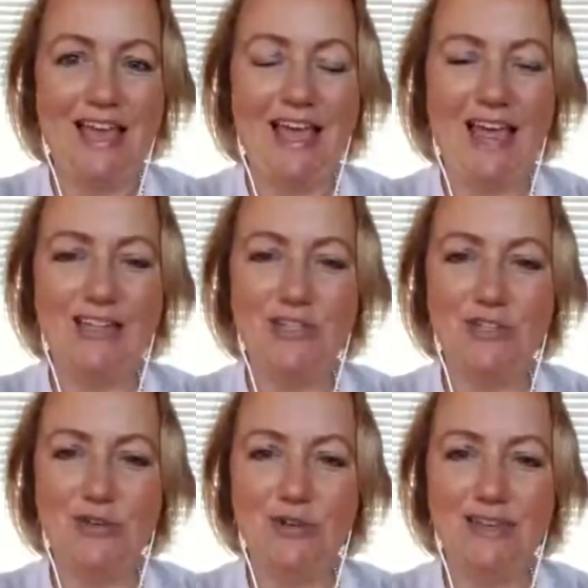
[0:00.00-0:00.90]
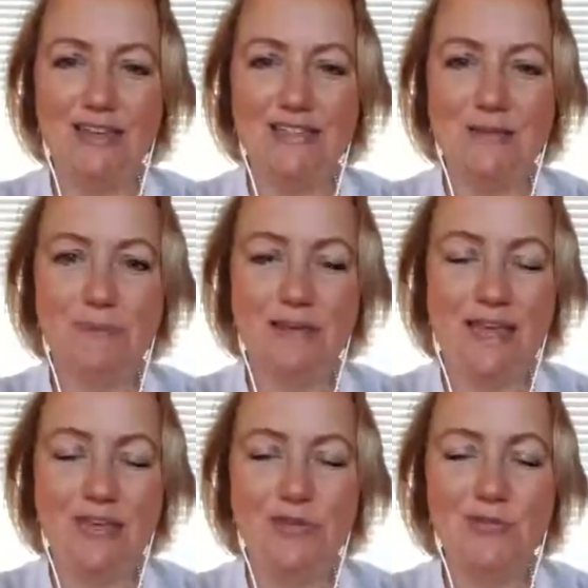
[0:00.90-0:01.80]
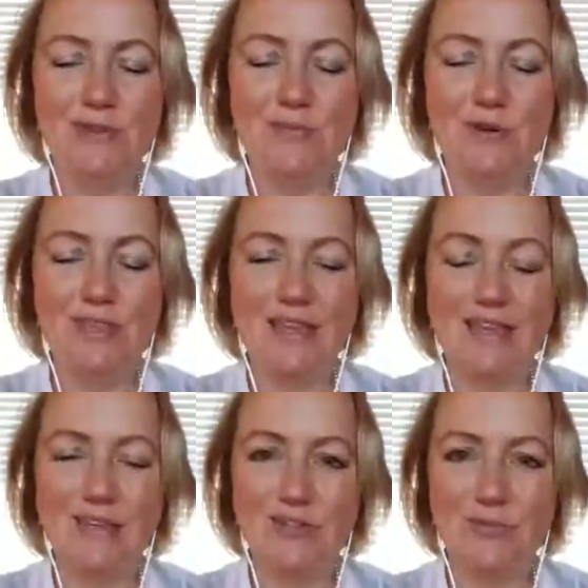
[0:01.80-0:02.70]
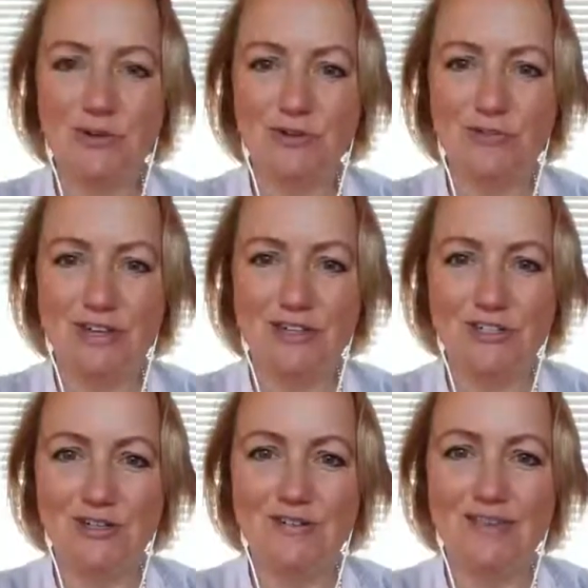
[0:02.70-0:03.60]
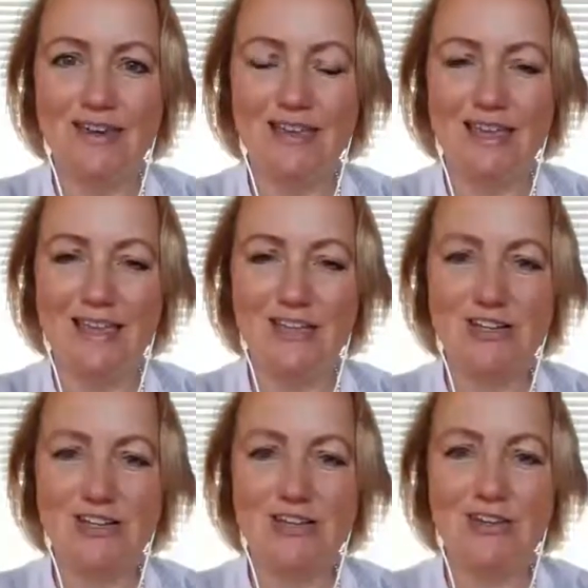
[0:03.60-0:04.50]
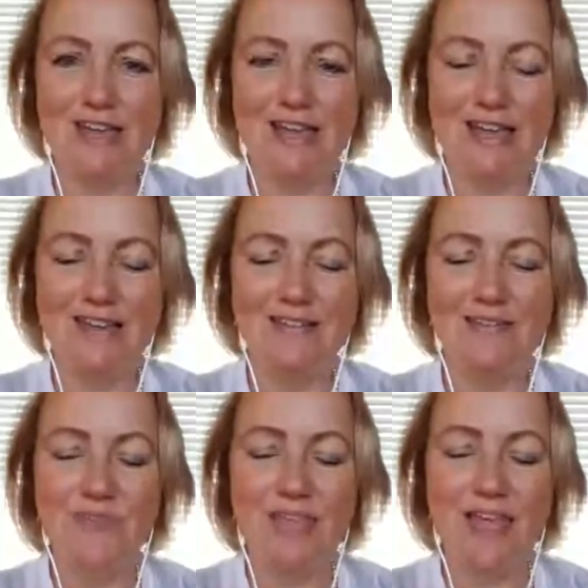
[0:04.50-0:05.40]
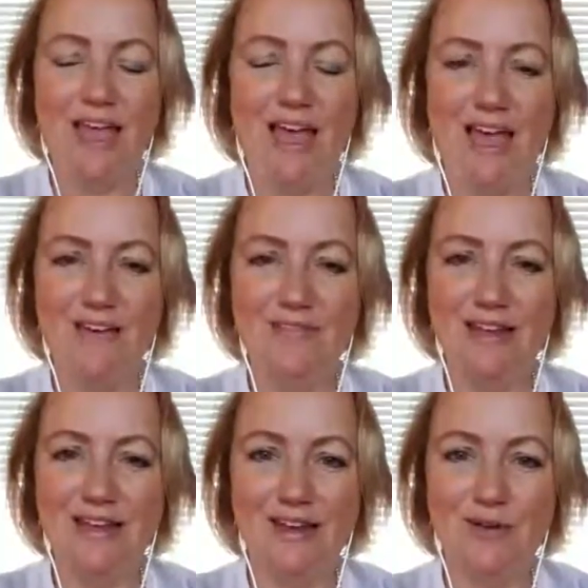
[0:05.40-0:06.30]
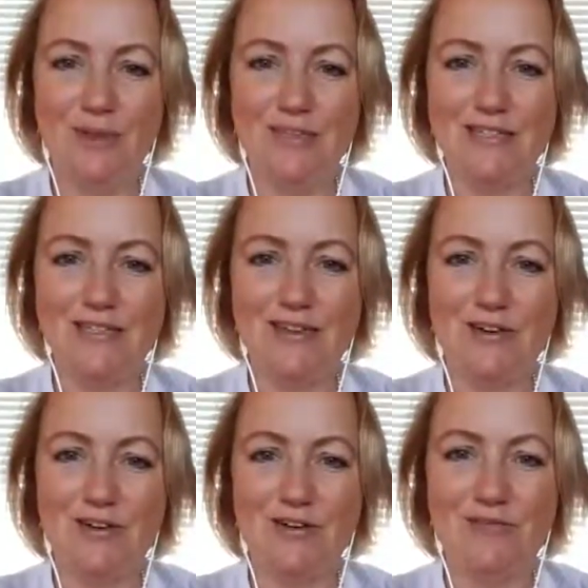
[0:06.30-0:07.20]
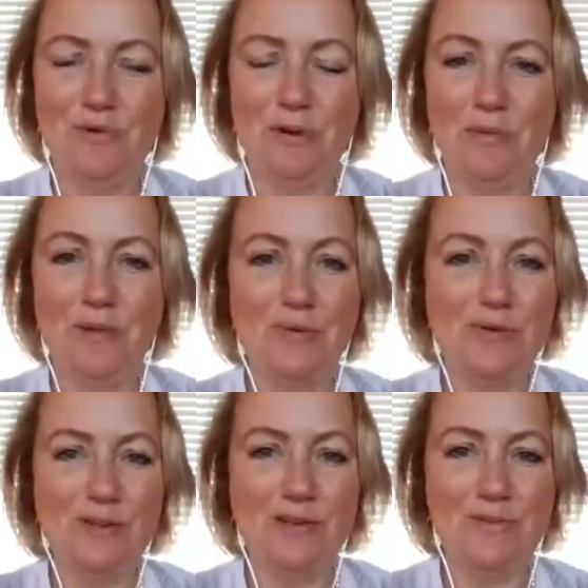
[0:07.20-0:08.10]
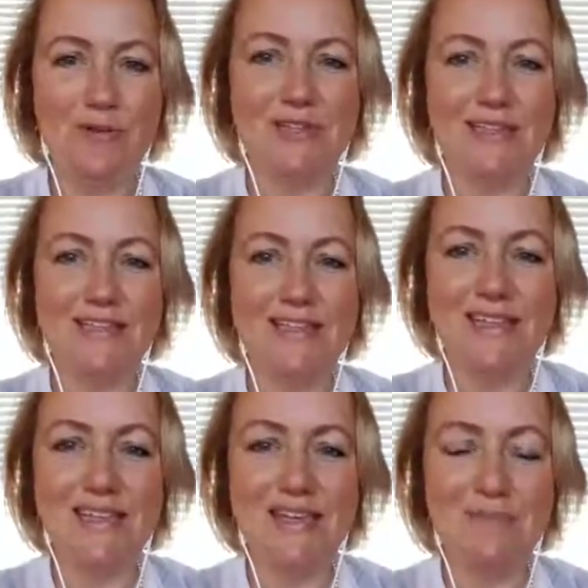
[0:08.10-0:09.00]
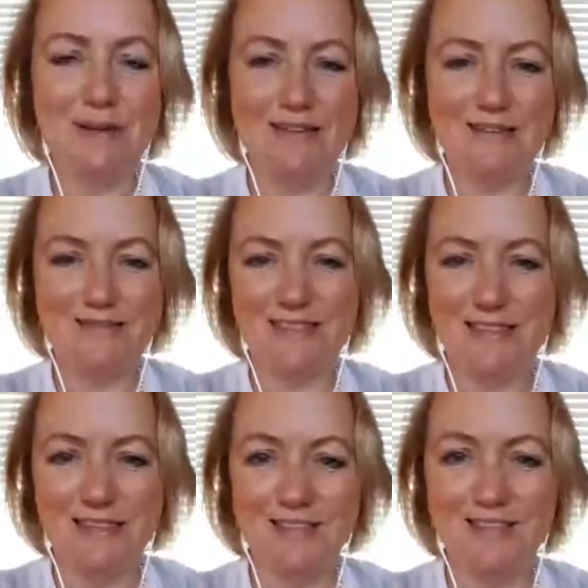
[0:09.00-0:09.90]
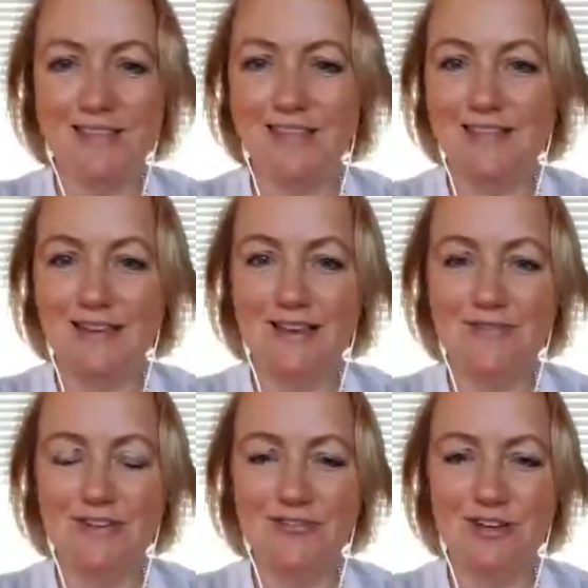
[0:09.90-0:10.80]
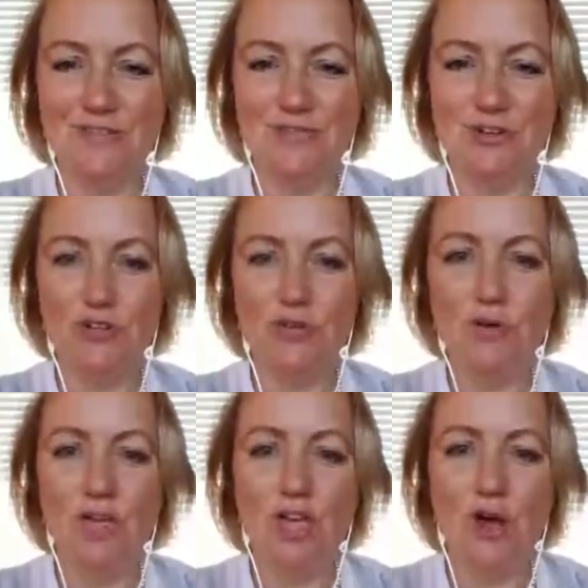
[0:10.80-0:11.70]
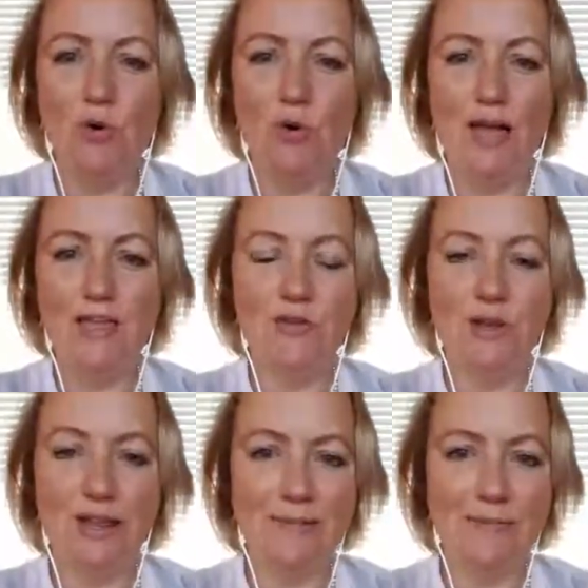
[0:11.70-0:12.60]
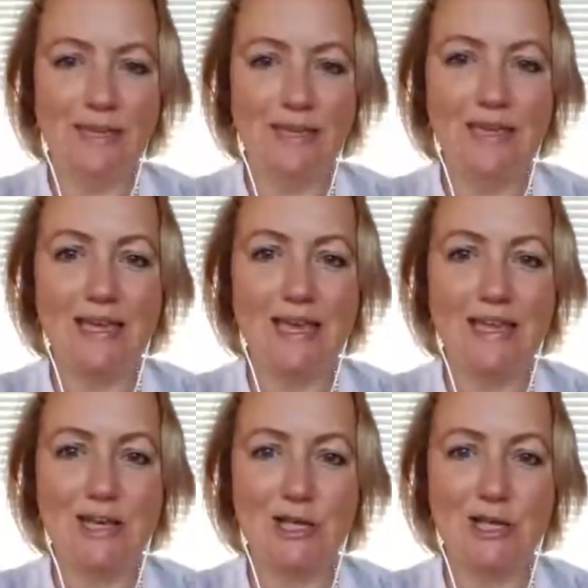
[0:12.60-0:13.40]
And do you need to be, are you someone that can do moderation, that occasionally you can have a little bit of probably what your body doesn't need, but it's a lovely treat for you? Or are you like me and